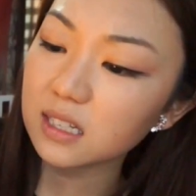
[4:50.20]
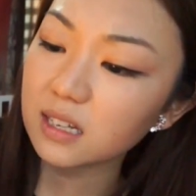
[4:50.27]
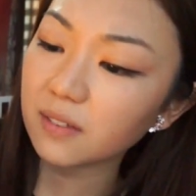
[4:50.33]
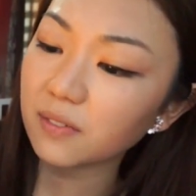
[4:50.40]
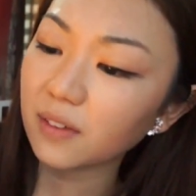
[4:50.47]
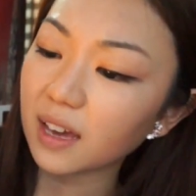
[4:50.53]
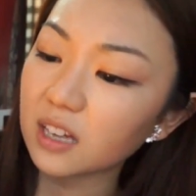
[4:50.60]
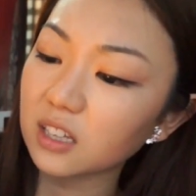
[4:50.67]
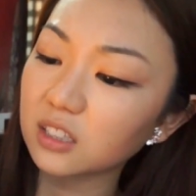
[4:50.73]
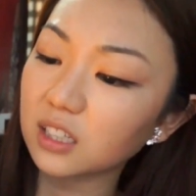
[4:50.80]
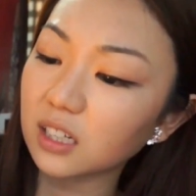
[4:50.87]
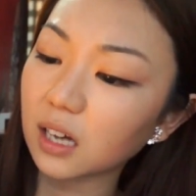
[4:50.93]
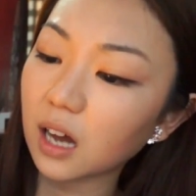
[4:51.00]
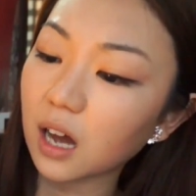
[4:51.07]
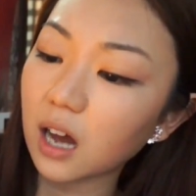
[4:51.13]

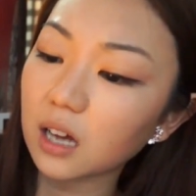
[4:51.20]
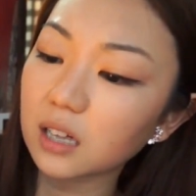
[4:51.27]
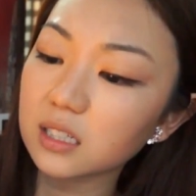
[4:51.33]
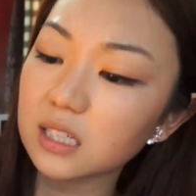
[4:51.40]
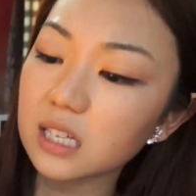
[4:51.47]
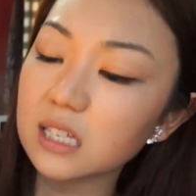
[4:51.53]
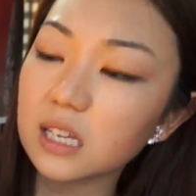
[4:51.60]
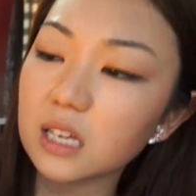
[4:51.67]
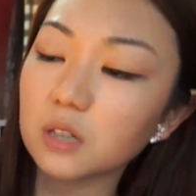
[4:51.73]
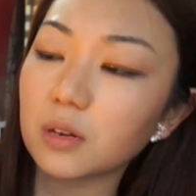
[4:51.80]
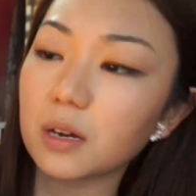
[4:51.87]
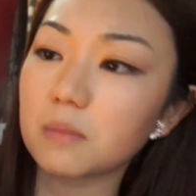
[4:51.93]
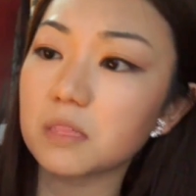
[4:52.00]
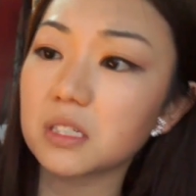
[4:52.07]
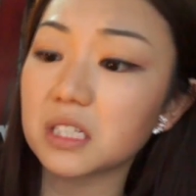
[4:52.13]
Tivata CC
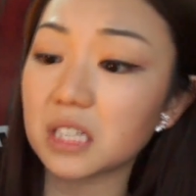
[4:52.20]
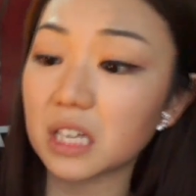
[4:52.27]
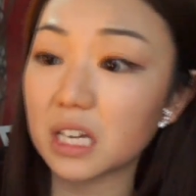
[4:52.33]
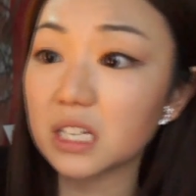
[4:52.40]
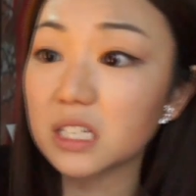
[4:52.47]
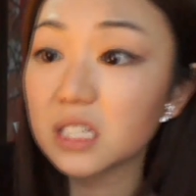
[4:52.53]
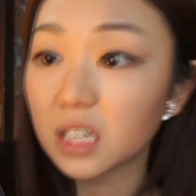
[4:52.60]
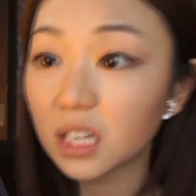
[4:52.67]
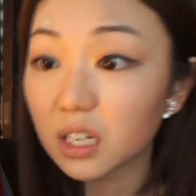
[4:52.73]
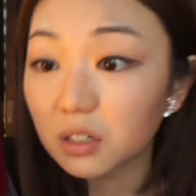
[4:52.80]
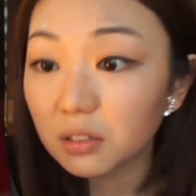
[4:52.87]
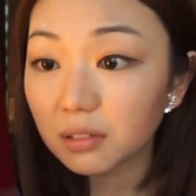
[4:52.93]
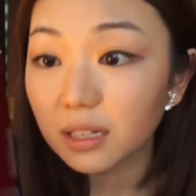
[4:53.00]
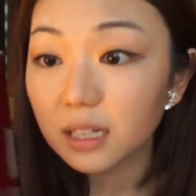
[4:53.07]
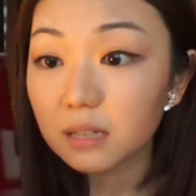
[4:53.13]
cream. CC
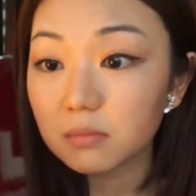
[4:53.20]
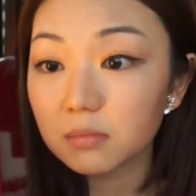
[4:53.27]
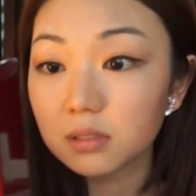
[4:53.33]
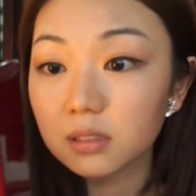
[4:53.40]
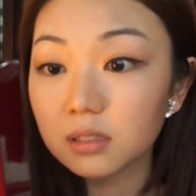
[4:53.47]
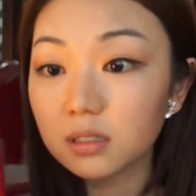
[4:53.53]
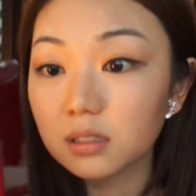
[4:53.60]
cream?